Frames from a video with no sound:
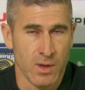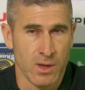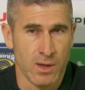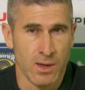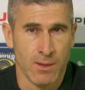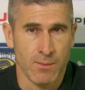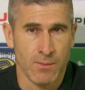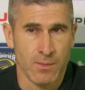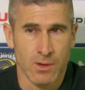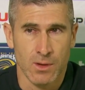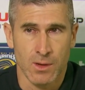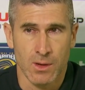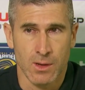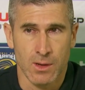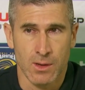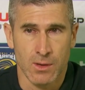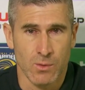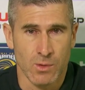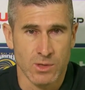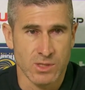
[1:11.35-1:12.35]
You
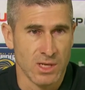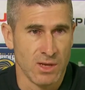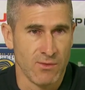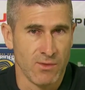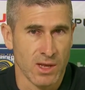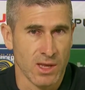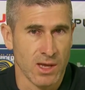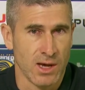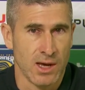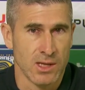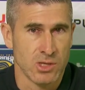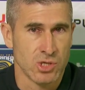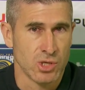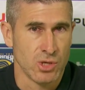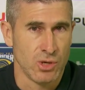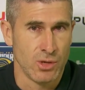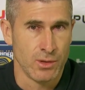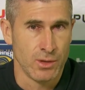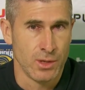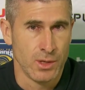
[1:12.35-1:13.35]
know, there wasn't even a card
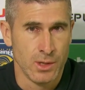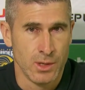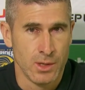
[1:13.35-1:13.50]
shown,